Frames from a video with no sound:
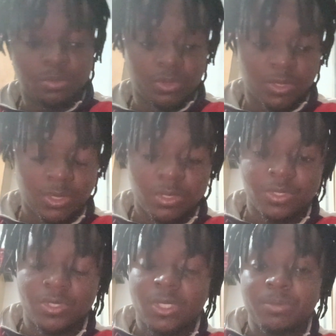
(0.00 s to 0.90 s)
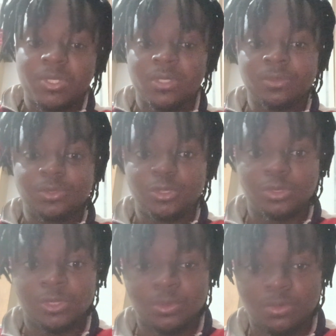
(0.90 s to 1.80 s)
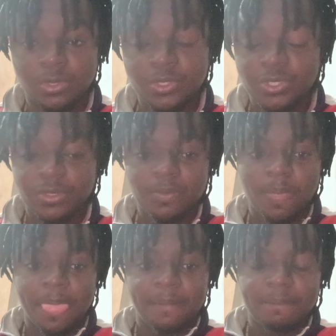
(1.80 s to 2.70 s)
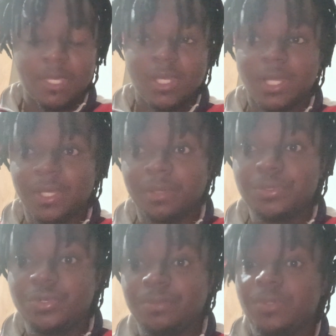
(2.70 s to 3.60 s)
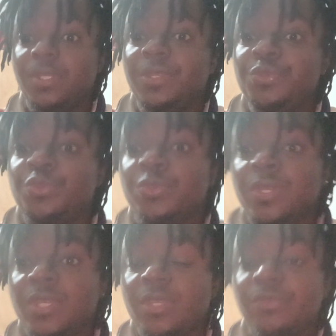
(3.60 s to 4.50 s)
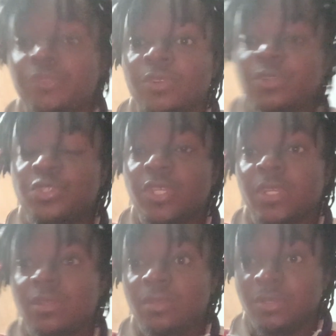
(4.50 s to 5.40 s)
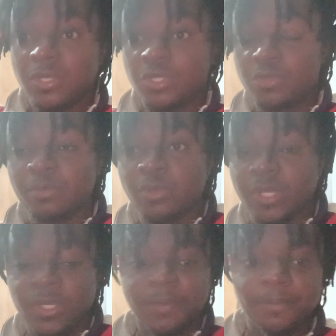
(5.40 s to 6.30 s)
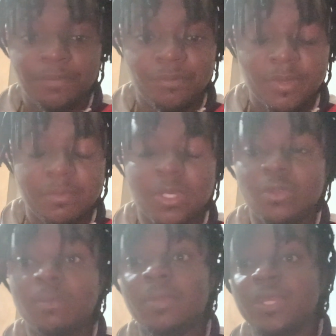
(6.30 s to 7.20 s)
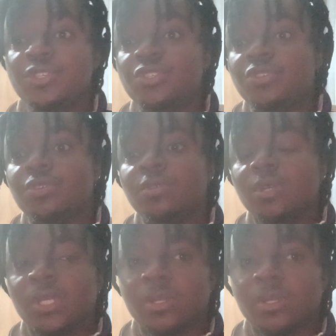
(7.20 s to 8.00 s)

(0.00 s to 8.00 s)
boy Samson choosing ones, I have something unique for us this morning. May God bless you